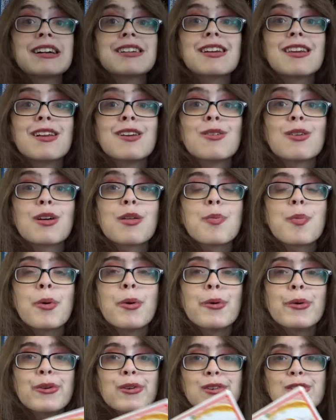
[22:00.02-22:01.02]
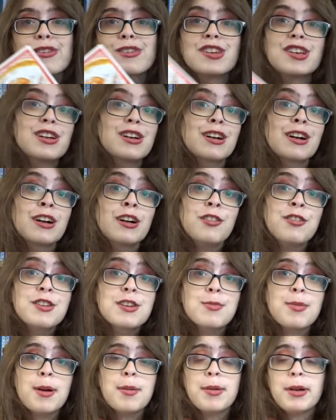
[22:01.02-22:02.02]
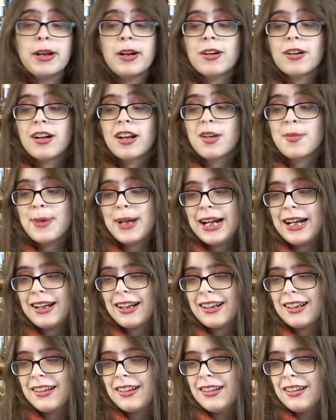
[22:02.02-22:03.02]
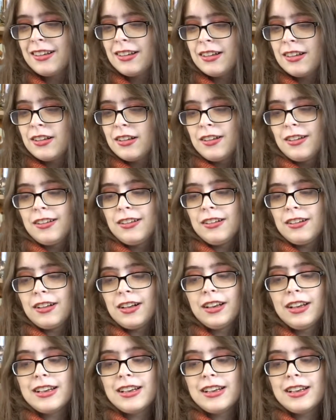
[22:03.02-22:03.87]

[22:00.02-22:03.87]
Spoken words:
the North Pole. So your elf is probably already back. Or at least